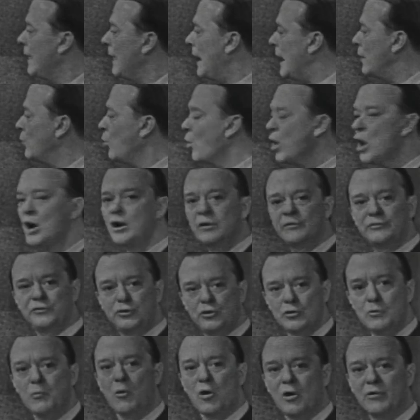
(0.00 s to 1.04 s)
A word of
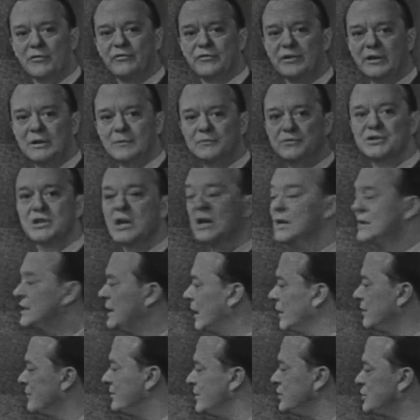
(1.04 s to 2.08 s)
two morphemes,
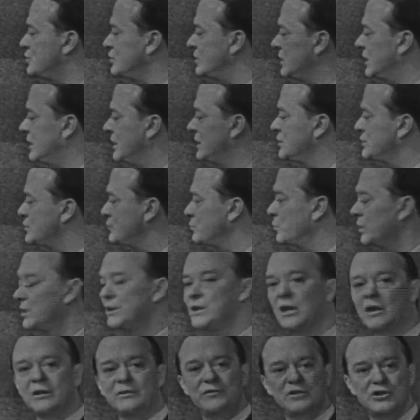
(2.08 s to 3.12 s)
television. And this is what
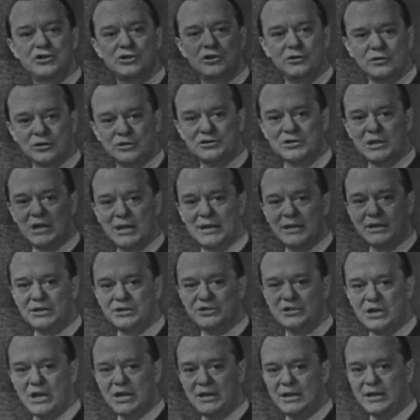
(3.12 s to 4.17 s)
television looks like in
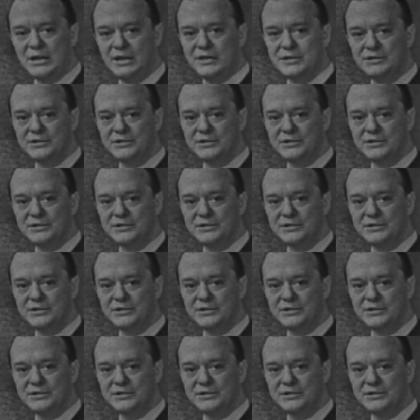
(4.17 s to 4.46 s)
Chinese.